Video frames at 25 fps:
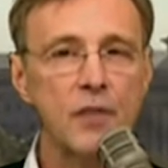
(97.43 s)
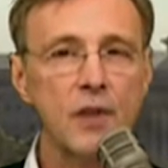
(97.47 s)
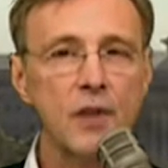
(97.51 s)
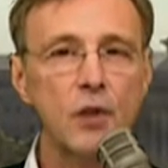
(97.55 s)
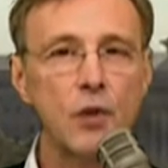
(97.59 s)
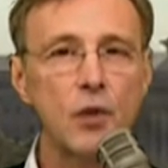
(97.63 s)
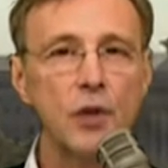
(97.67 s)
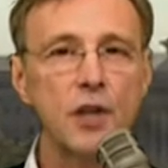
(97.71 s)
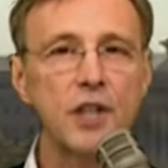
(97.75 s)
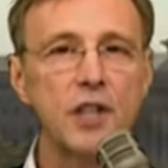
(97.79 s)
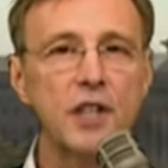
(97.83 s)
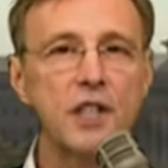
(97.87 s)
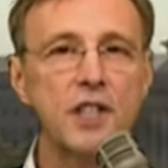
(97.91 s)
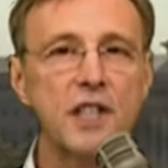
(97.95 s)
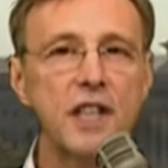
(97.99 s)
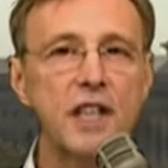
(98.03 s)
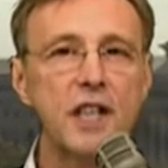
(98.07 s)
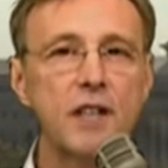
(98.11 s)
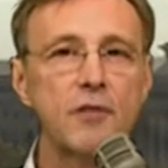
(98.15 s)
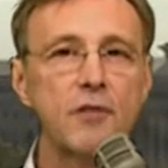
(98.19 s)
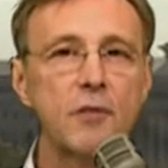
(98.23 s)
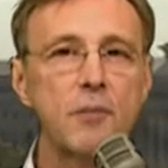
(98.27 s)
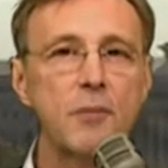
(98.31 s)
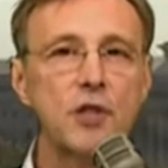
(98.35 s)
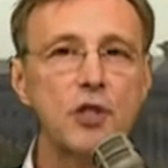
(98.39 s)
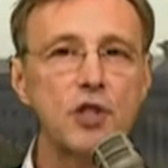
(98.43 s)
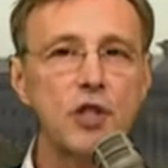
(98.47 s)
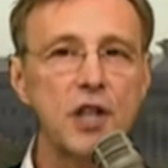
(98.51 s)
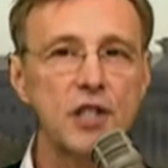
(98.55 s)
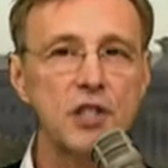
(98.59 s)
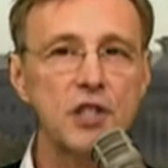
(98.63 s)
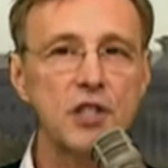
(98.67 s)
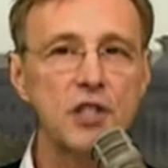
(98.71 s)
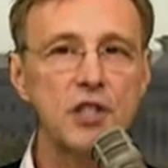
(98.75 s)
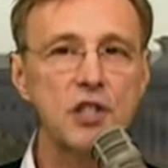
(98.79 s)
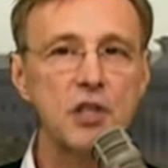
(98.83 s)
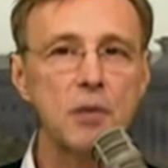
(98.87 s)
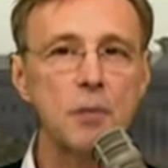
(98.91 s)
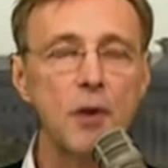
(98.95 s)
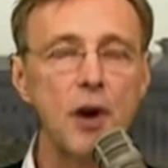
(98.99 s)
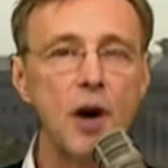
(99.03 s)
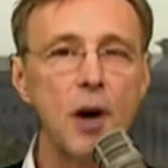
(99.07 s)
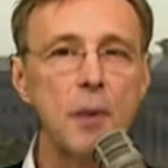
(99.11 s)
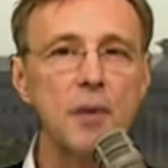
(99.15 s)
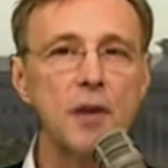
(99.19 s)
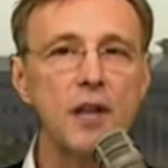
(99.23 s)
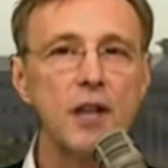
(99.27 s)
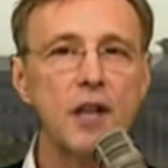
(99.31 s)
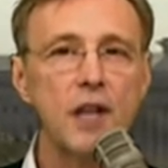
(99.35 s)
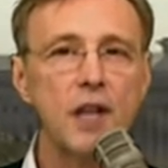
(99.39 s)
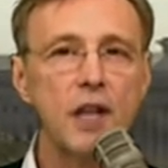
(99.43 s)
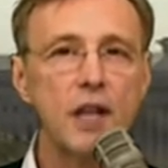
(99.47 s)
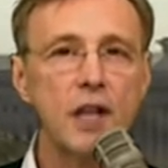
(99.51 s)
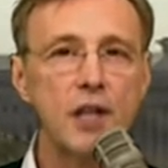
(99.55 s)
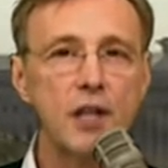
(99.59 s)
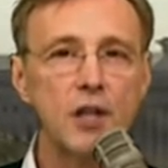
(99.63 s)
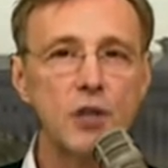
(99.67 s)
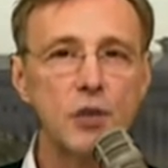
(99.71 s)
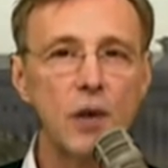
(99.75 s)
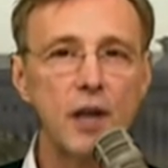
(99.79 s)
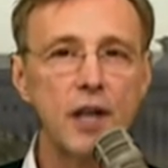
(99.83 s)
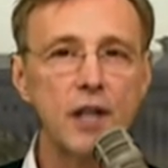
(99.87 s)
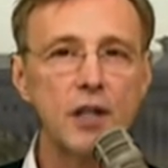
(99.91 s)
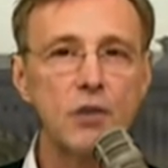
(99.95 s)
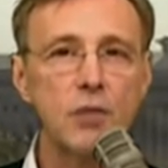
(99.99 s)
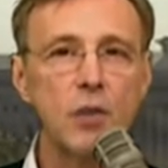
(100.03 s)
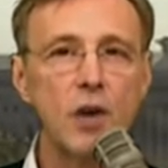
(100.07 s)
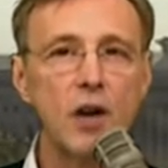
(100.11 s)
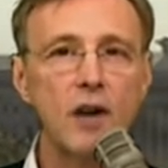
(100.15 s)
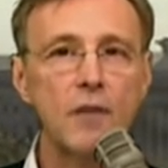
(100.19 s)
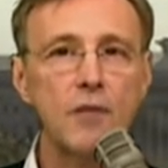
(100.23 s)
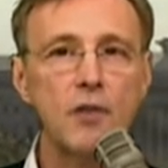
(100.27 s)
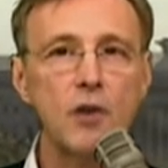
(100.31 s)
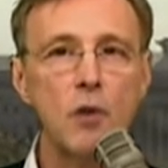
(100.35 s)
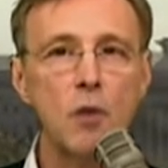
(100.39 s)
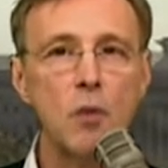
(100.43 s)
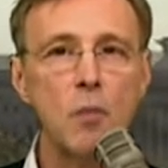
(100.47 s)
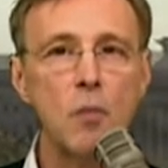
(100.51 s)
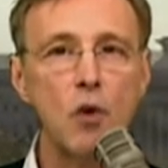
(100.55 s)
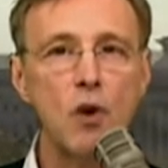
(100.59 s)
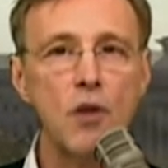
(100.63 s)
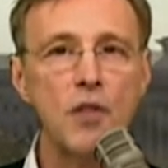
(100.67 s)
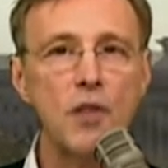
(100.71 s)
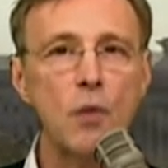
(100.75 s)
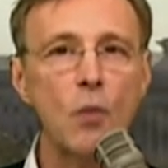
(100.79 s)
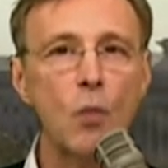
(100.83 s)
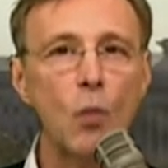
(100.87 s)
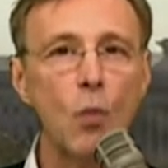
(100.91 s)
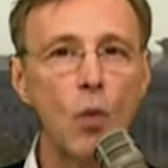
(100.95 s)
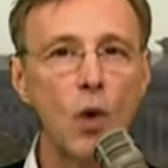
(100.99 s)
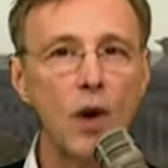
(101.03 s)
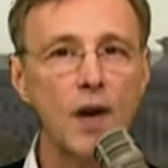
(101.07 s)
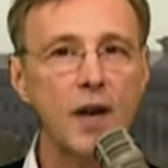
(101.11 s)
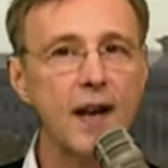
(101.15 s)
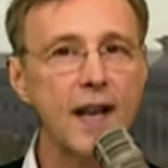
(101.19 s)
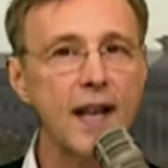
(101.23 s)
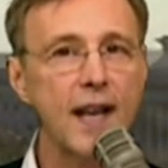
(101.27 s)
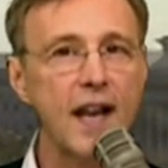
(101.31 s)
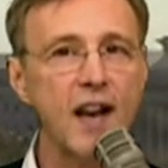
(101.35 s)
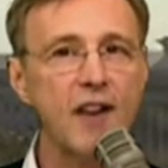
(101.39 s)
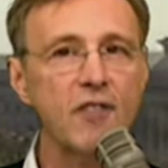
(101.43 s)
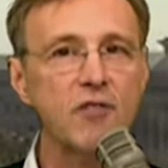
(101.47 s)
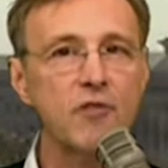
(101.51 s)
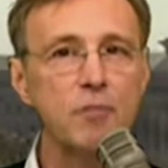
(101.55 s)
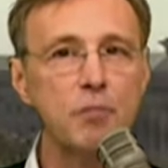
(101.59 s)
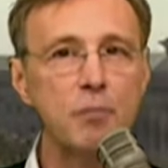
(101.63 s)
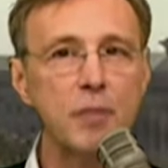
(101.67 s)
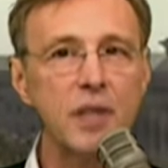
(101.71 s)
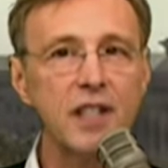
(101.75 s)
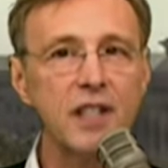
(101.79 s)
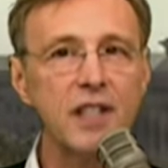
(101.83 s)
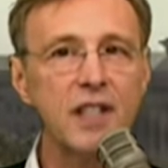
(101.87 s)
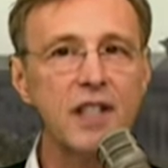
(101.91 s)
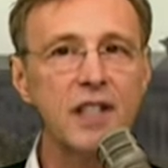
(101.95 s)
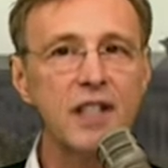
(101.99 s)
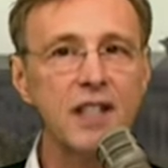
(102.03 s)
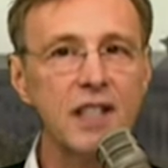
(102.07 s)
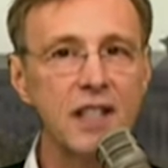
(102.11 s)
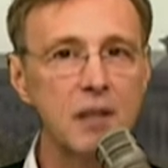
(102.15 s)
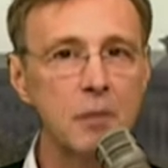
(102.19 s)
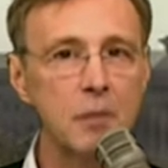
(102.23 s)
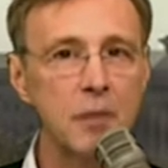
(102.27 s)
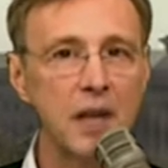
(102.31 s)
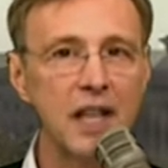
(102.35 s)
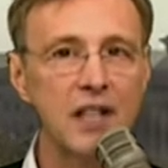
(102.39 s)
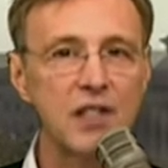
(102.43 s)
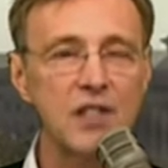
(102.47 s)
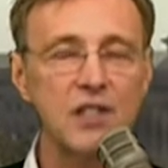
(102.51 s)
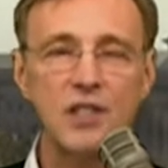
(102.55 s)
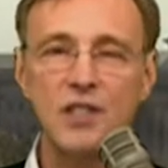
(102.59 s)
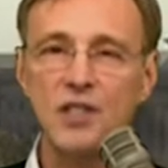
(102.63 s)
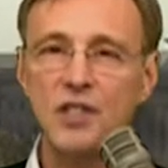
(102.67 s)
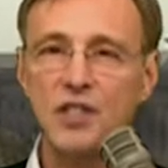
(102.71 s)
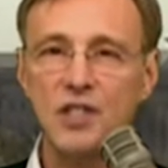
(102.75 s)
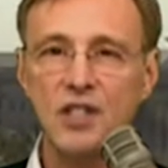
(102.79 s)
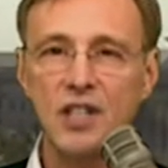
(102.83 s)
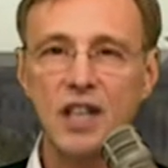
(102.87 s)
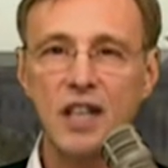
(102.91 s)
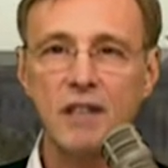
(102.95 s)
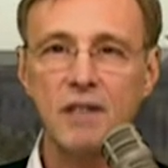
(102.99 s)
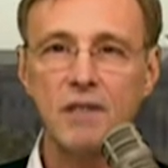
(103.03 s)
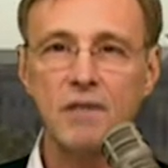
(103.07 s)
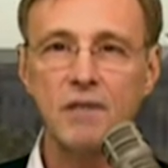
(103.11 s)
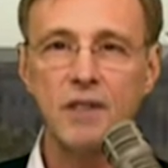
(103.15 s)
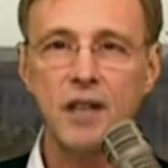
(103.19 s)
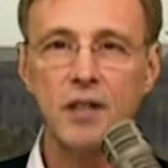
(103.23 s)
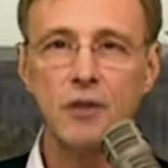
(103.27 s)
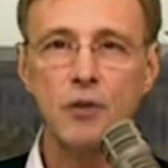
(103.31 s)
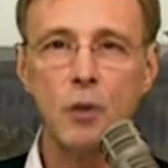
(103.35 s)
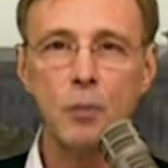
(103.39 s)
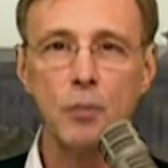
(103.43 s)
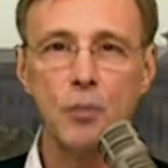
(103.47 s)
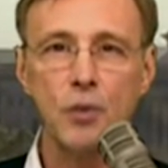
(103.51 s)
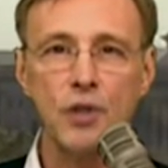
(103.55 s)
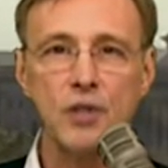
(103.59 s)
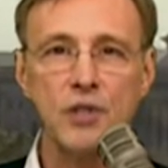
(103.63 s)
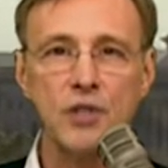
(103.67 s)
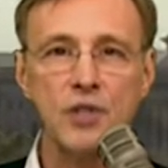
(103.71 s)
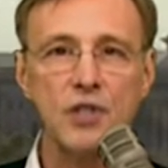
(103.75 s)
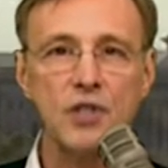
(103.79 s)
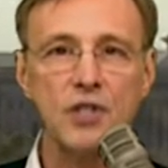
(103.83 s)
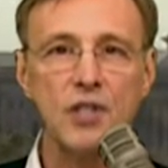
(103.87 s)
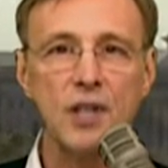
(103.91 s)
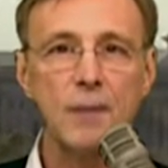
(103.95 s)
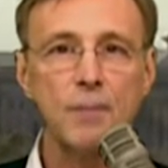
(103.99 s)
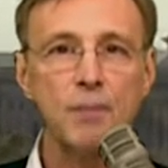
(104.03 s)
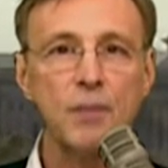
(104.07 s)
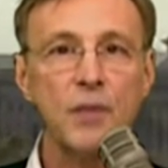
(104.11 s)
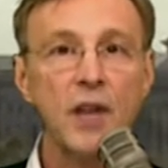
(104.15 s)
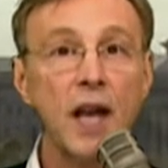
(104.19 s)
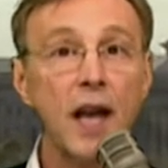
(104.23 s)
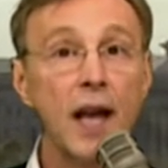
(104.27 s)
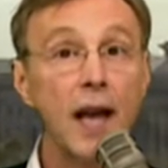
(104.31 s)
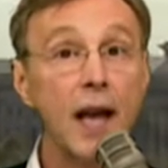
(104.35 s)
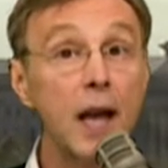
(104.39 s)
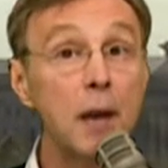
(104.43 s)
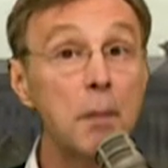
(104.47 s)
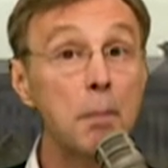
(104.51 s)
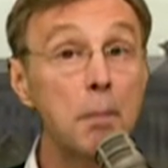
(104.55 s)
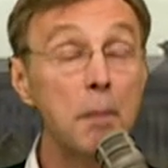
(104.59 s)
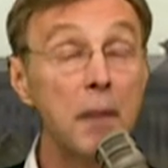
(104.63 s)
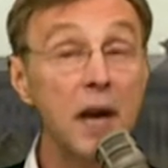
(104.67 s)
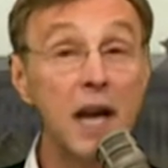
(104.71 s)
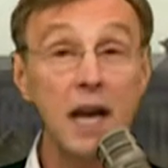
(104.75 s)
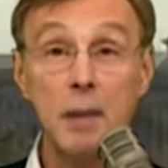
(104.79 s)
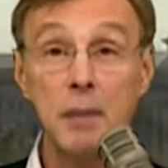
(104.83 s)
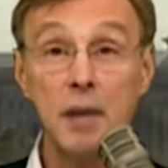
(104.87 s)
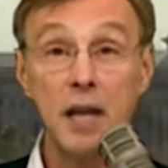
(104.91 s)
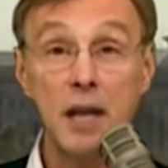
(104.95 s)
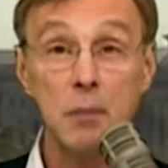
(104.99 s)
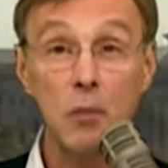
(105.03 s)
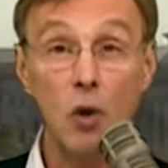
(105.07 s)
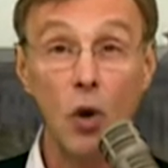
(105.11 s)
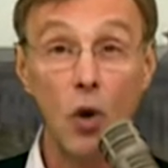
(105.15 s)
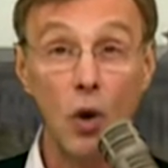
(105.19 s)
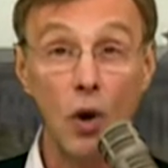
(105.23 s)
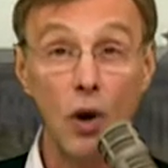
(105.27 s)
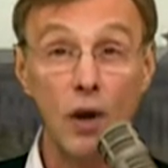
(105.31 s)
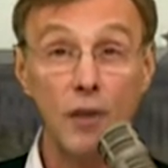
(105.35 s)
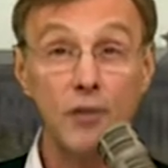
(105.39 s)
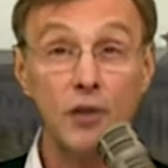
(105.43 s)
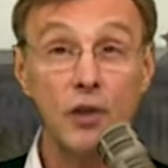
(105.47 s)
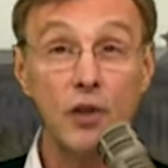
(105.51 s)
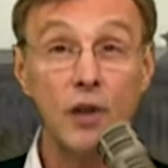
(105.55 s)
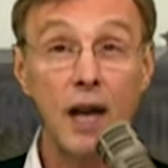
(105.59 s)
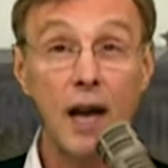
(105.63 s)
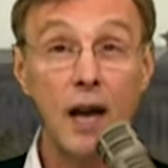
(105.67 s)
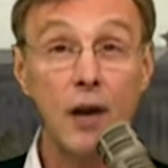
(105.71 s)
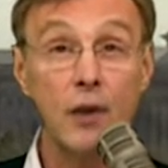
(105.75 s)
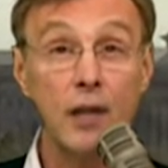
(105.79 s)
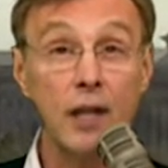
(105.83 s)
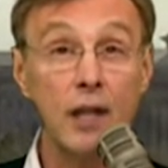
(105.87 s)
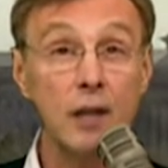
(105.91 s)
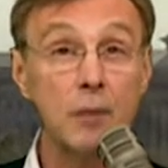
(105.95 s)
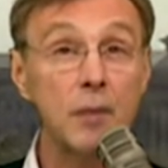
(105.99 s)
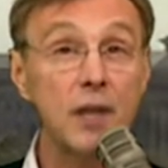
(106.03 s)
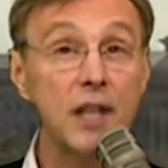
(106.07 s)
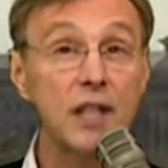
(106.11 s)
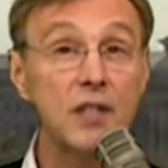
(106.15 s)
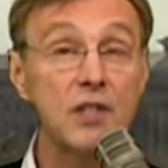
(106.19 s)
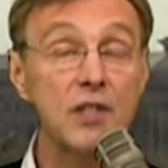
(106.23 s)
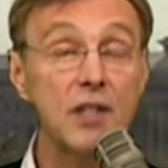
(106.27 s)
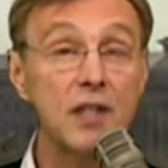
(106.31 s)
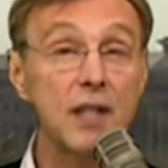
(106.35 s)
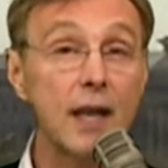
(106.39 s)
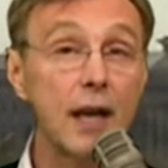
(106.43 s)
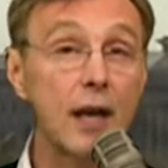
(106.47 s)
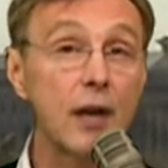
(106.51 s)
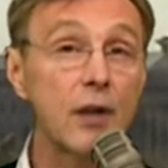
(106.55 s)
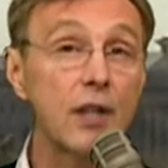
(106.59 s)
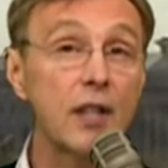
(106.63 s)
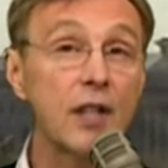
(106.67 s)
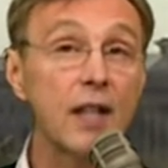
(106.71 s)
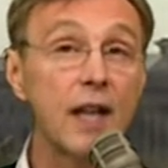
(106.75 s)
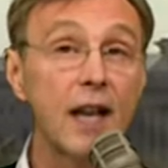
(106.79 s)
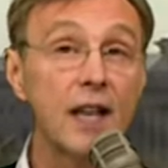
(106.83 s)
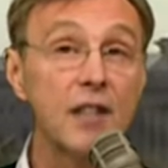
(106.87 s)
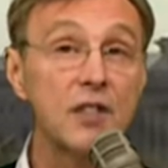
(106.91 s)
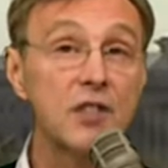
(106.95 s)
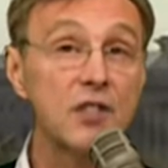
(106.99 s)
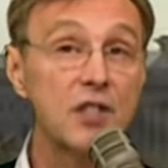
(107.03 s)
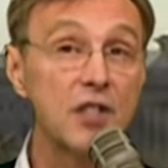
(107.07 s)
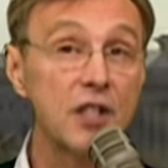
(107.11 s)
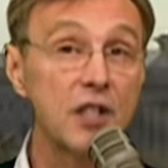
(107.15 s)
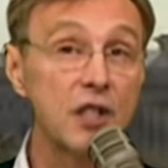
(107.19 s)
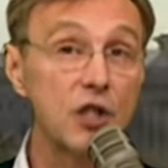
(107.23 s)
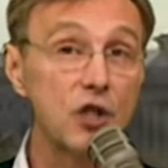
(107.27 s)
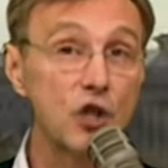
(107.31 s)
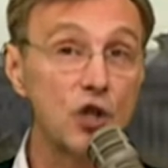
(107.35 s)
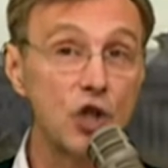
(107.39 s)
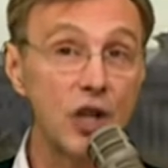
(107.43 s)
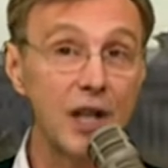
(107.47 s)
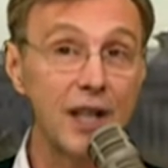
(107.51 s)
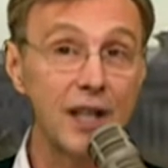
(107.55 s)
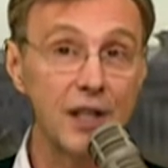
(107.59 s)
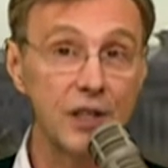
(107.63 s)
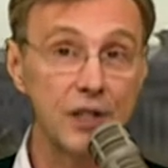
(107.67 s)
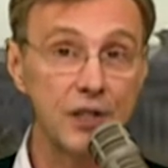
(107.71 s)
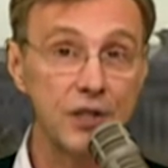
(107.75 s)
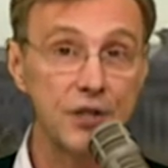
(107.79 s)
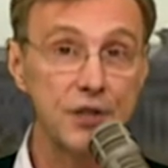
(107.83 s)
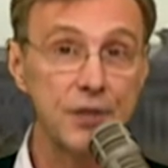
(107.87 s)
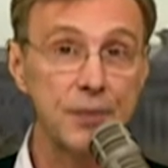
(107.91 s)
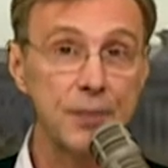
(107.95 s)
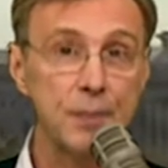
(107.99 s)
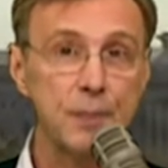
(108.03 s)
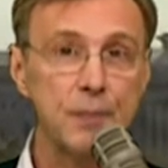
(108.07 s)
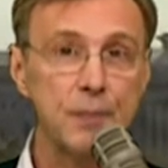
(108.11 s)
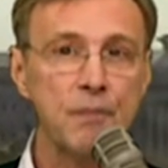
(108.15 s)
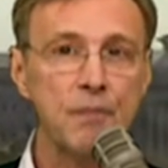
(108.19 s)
According to data from the Justice Department, in 2012 there were more than 1.5 million inmates in state and federal prisons, and many, many more if you count inmates in county and city jails.